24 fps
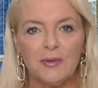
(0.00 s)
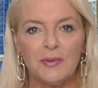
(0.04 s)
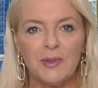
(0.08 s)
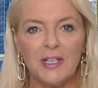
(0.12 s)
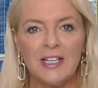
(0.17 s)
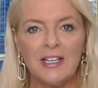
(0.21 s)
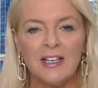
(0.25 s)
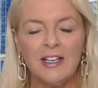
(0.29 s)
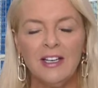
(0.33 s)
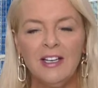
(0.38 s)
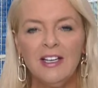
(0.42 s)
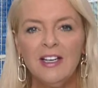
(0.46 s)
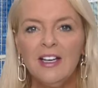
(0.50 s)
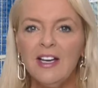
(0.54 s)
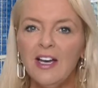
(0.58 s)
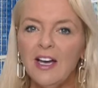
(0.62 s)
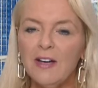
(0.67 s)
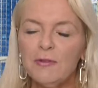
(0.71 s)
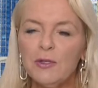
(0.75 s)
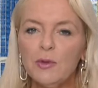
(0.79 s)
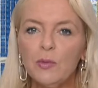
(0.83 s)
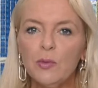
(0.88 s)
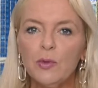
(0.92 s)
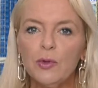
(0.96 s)
week
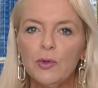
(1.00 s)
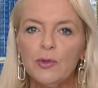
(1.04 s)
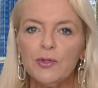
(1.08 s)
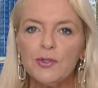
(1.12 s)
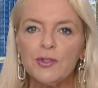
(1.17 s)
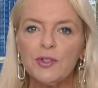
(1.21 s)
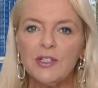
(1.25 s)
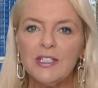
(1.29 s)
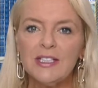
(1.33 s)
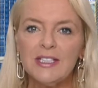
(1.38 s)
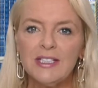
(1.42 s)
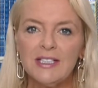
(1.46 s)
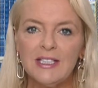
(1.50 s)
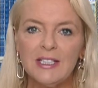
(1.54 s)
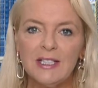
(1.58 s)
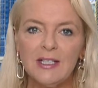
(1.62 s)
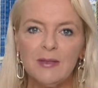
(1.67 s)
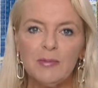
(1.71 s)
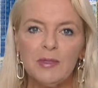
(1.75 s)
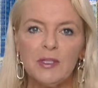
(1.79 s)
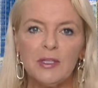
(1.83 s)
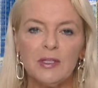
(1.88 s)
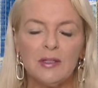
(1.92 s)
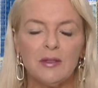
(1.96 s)
after Wall Street
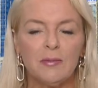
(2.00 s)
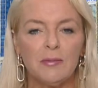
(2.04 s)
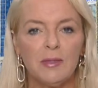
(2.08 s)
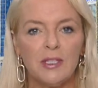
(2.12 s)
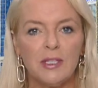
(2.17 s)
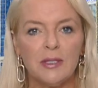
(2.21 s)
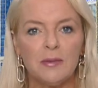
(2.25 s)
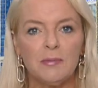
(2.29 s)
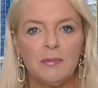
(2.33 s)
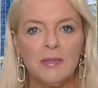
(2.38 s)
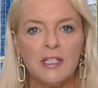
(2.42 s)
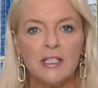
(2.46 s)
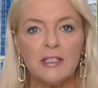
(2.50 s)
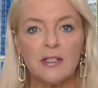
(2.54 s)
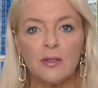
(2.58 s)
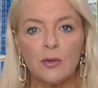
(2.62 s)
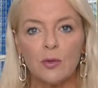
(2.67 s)
dipped amid mixed